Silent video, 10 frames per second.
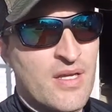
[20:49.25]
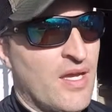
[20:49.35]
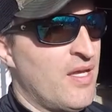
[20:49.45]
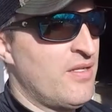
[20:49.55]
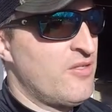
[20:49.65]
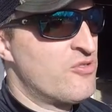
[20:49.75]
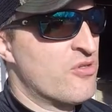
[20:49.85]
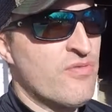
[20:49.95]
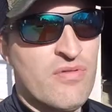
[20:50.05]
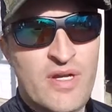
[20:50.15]
and you
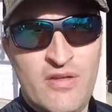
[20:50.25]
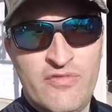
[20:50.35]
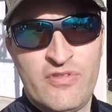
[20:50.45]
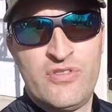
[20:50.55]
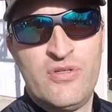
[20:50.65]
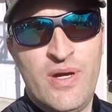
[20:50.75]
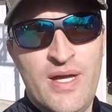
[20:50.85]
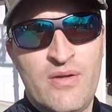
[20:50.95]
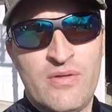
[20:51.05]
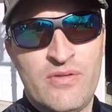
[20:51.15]
drove around for two
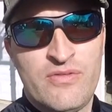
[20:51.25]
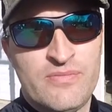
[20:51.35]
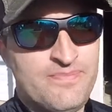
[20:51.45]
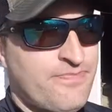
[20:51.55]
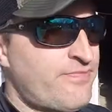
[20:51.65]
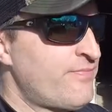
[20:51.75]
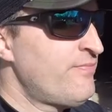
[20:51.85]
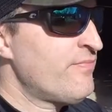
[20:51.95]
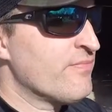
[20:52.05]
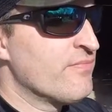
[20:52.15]
hours,
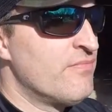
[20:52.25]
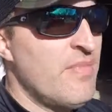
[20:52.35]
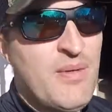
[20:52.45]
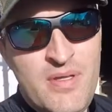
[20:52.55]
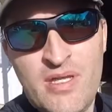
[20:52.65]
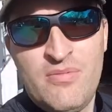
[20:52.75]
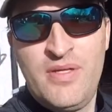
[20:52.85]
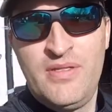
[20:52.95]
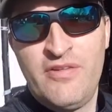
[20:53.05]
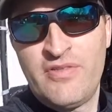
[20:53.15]
maybe there'd be
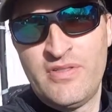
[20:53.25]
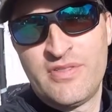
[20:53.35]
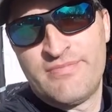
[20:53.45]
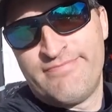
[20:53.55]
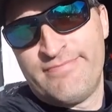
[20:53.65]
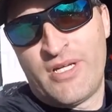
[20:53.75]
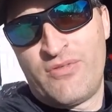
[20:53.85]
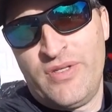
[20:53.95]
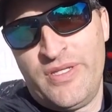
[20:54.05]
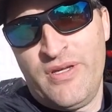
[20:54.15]
a difference. I don't
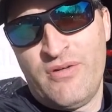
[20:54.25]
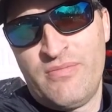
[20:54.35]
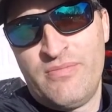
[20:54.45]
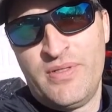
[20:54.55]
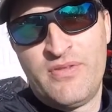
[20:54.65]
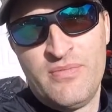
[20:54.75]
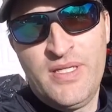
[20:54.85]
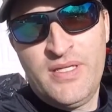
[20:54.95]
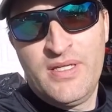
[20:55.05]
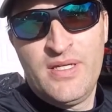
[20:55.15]
really know, but to
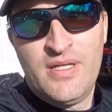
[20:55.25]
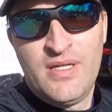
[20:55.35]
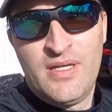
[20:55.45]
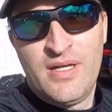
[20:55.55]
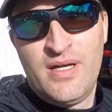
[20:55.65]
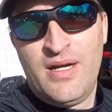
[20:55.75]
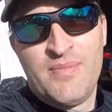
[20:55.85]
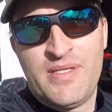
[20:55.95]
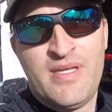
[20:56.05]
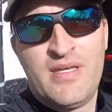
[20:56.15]
me, I'm
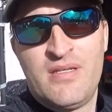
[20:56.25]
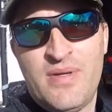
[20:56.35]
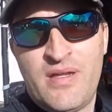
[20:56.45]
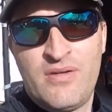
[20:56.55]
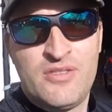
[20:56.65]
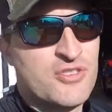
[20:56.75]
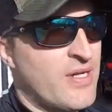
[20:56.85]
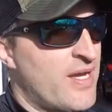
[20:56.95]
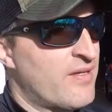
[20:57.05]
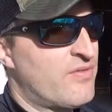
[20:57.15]
not taking them out on a
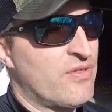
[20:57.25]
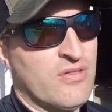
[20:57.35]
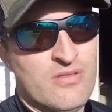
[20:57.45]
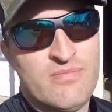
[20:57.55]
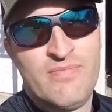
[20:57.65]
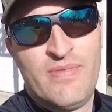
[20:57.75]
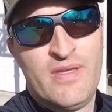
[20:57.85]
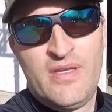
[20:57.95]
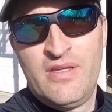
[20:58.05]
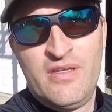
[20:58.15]
track, so
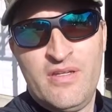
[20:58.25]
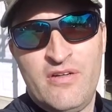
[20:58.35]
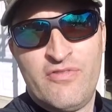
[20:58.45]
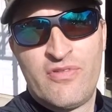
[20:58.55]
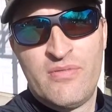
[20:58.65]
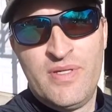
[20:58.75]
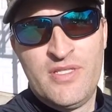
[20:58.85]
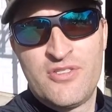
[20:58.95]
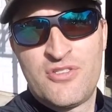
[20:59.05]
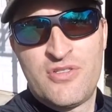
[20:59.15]
you know, for me,
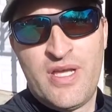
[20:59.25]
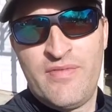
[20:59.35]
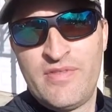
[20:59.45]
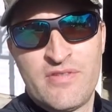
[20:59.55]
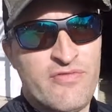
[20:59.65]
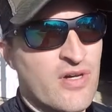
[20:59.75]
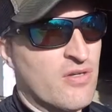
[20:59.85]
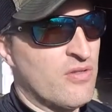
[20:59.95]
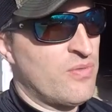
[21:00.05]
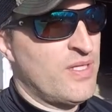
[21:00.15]
just having some fun
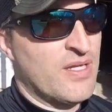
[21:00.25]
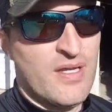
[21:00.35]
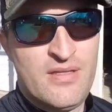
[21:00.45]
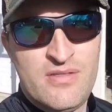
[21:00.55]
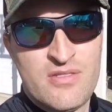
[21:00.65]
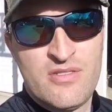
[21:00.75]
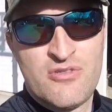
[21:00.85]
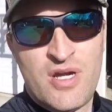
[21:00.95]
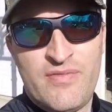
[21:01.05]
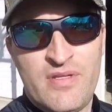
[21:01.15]
on the weekends and
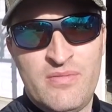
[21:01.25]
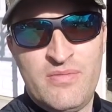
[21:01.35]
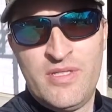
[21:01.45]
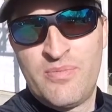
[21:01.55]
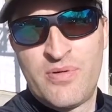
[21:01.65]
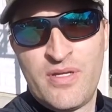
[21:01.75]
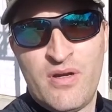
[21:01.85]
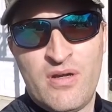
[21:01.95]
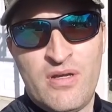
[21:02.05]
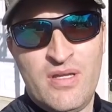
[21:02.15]
driving it, you know, pretty
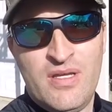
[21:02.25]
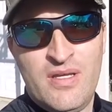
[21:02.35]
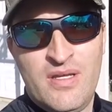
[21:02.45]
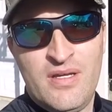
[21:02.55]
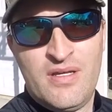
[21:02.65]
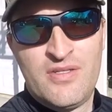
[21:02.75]
hard uh,